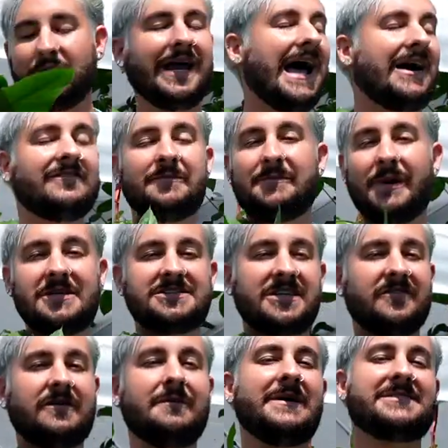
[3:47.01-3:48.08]
We have a bunch
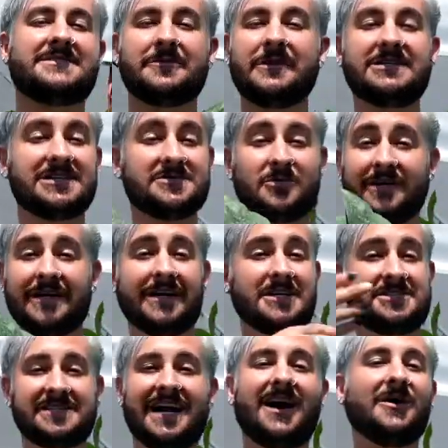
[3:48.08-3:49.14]
of them and so we just wanted to
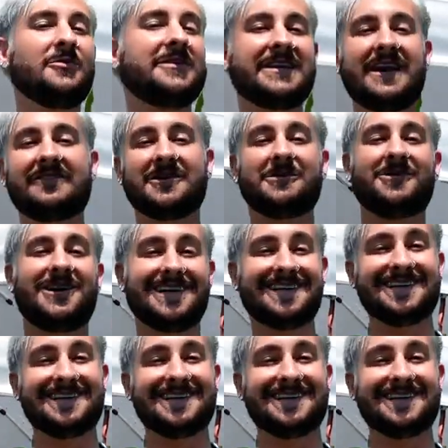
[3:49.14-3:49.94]
share them with everyone.